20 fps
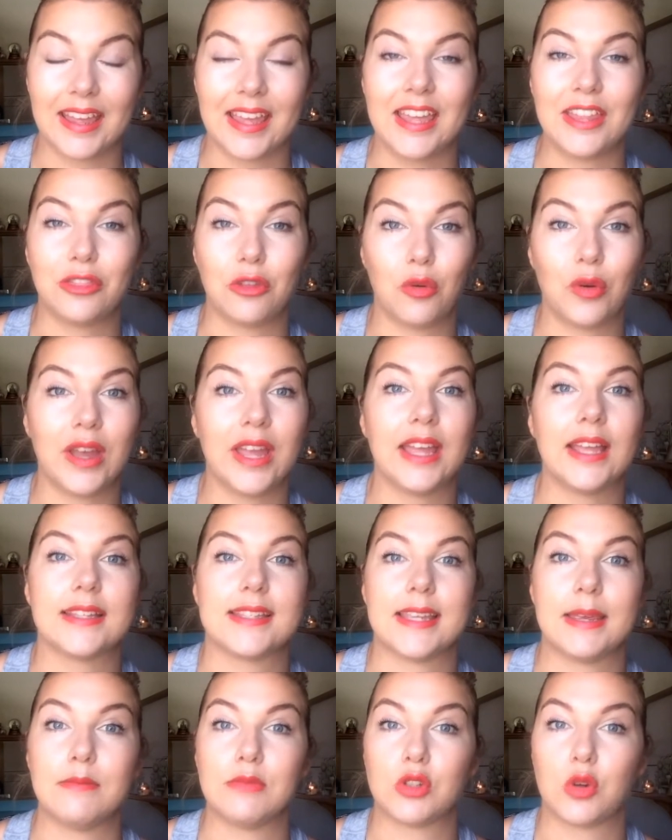He thought it
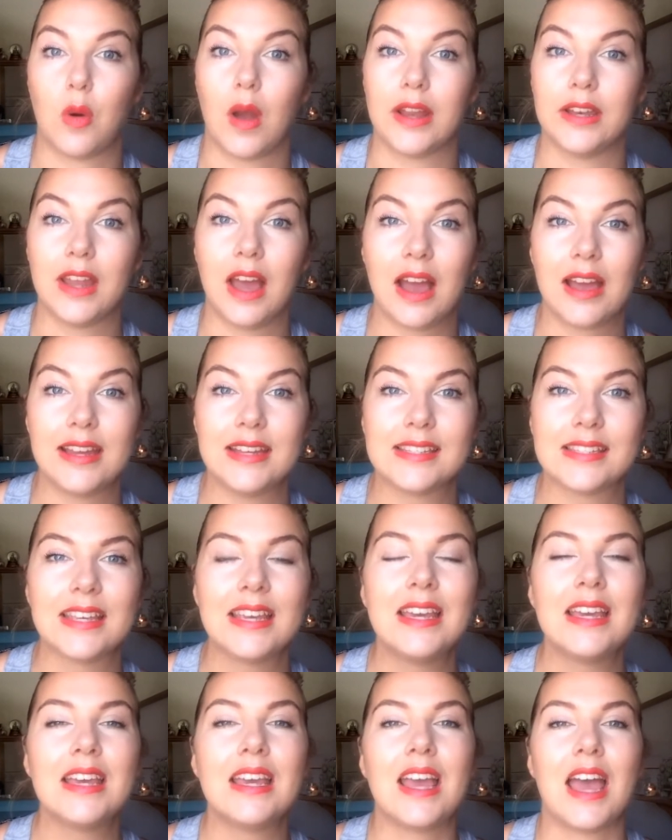seemed quite nice,
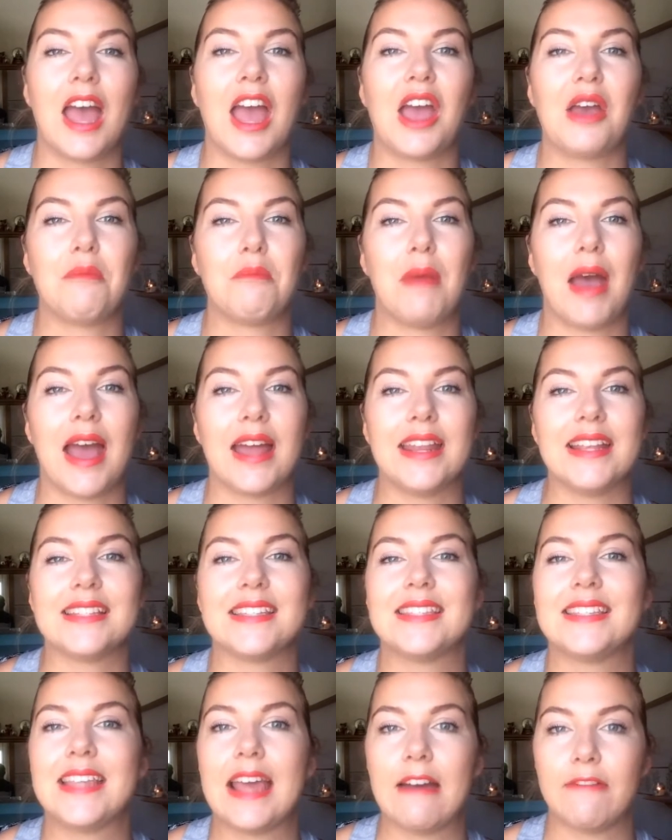and
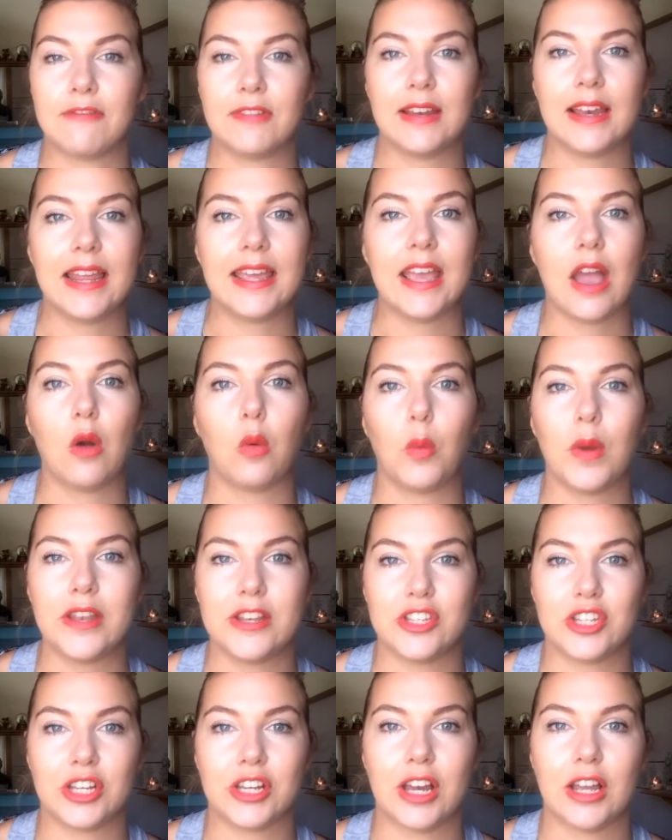it's definitely a
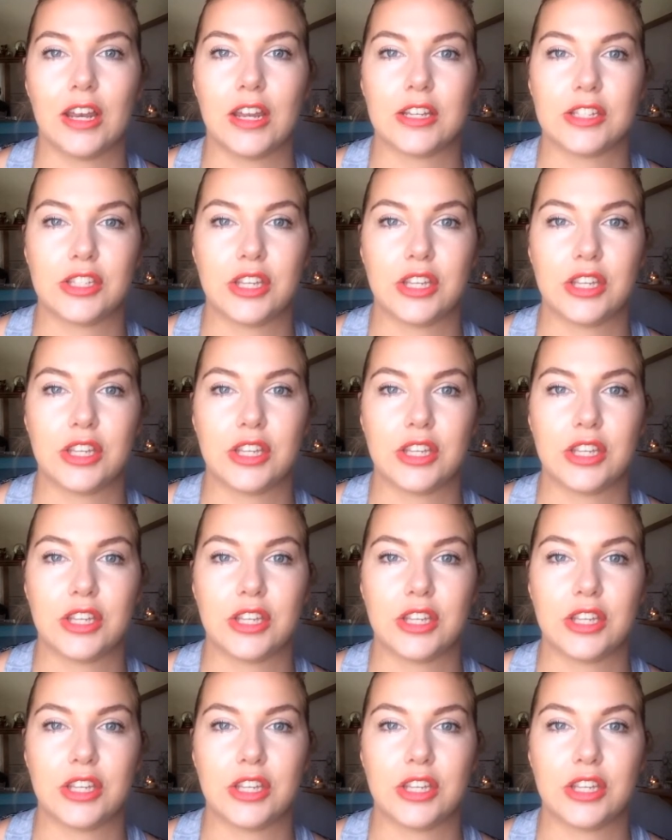winter colour,